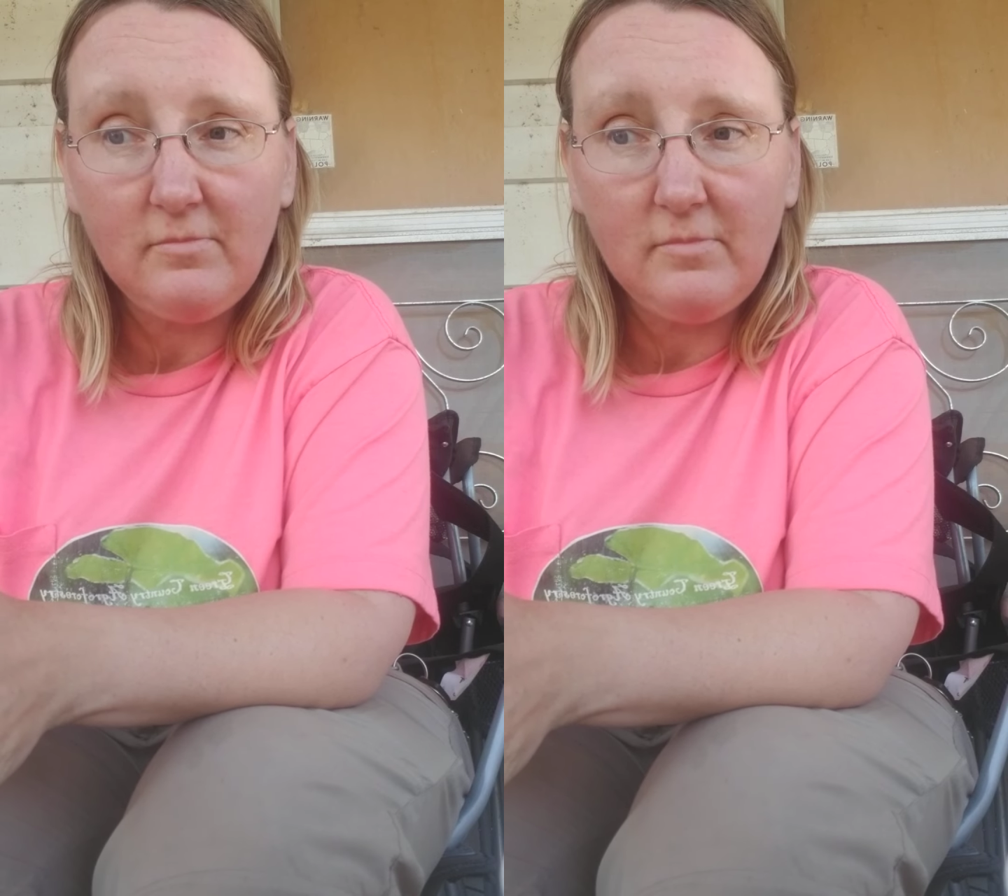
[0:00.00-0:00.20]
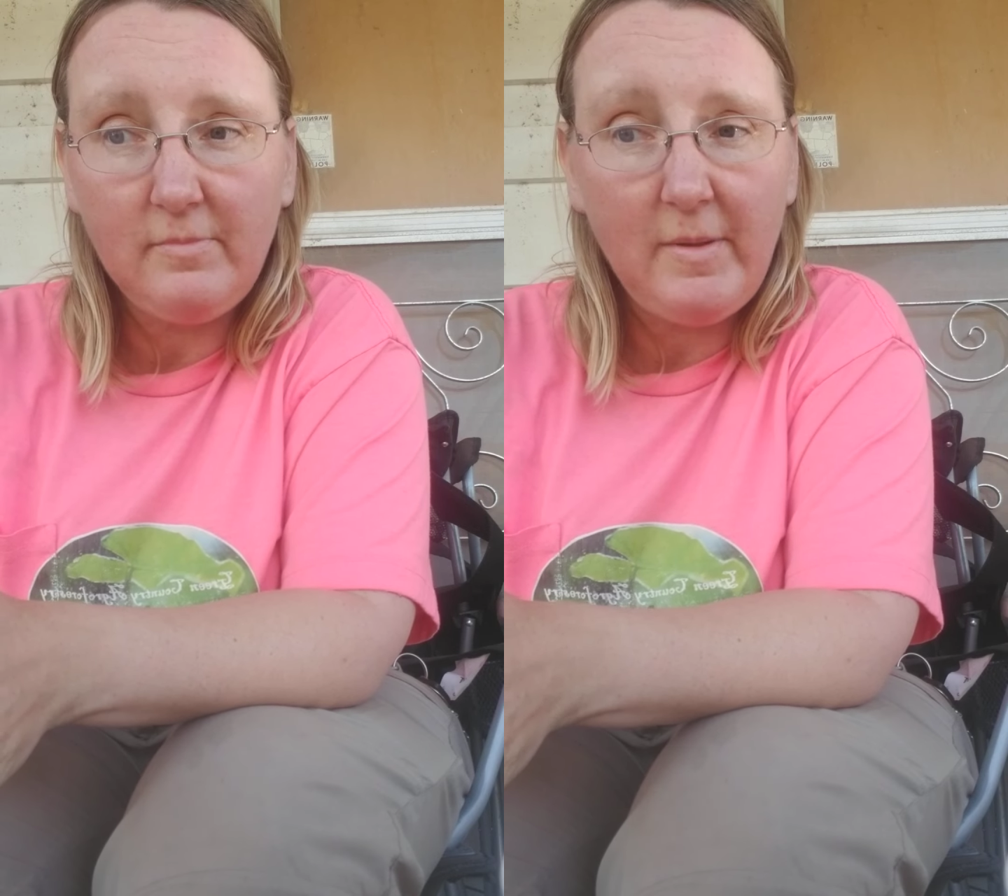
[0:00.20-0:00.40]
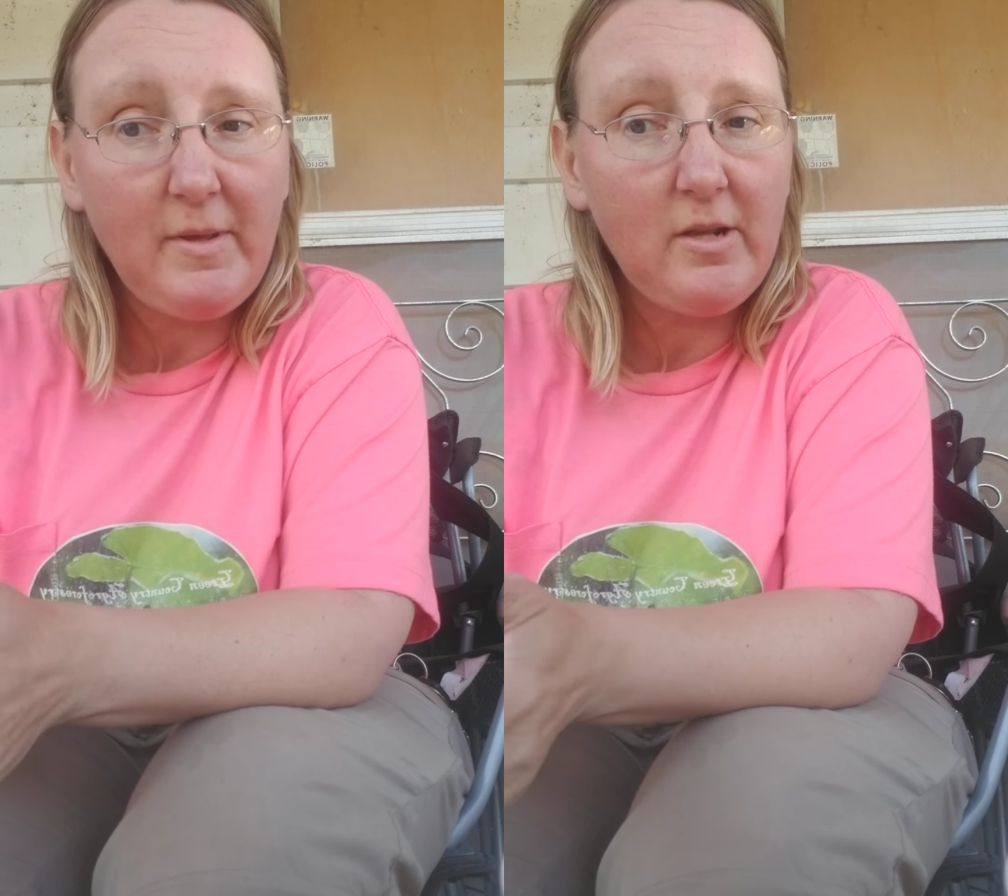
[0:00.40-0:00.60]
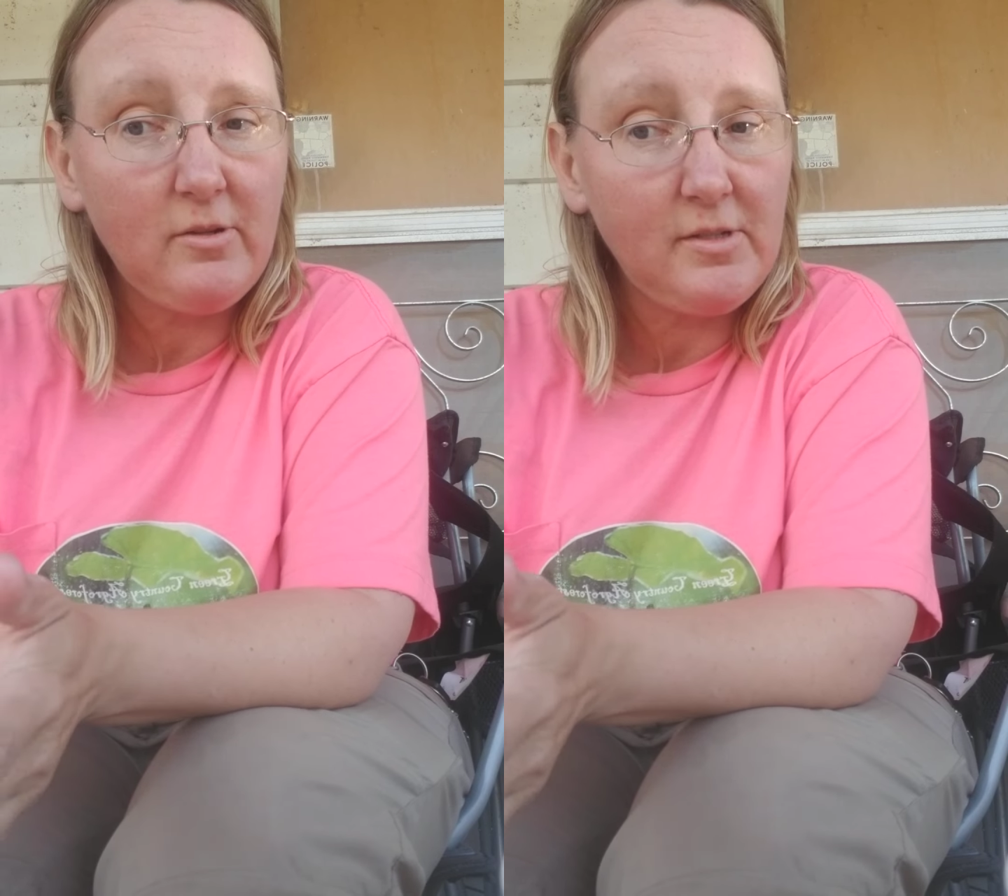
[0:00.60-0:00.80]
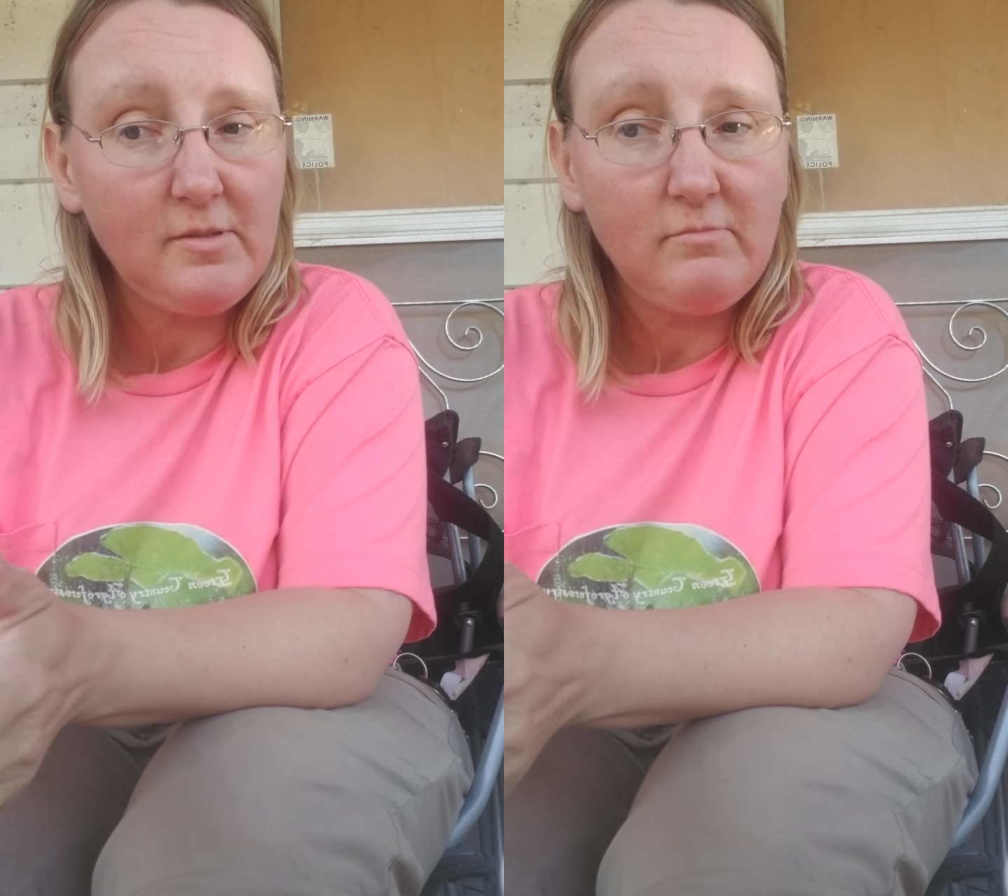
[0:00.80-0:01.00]
Maybe
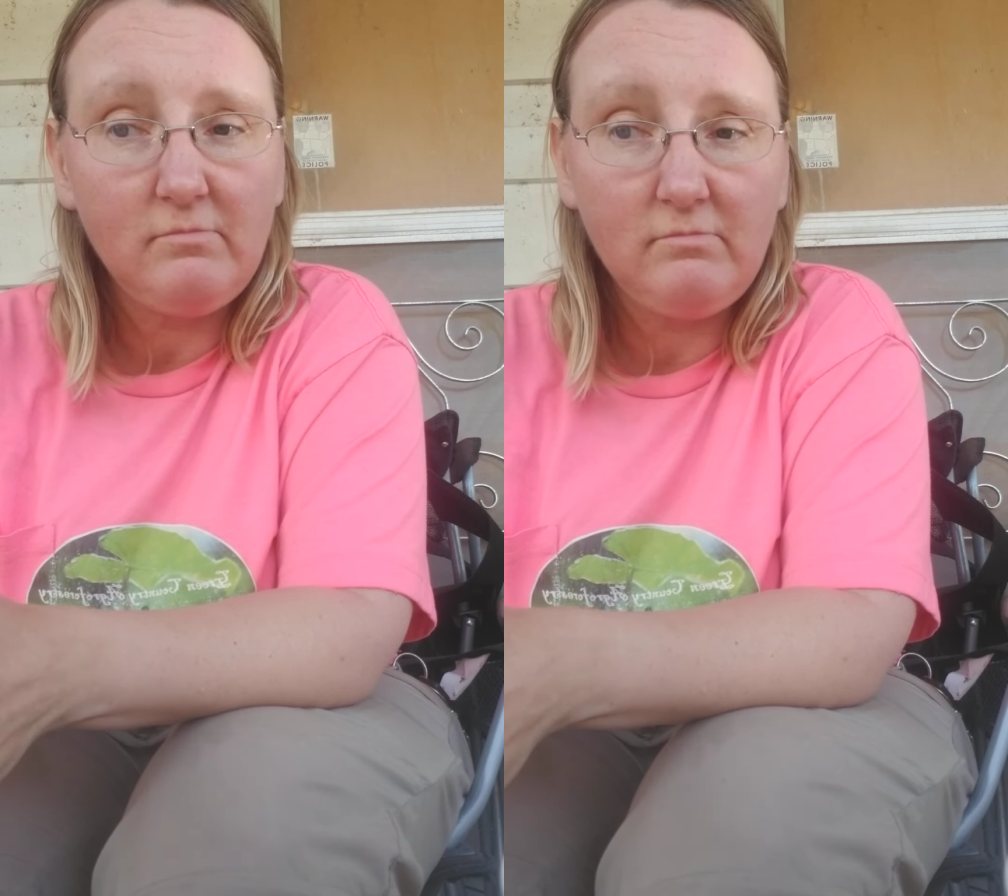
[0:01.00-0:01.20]
anarchism.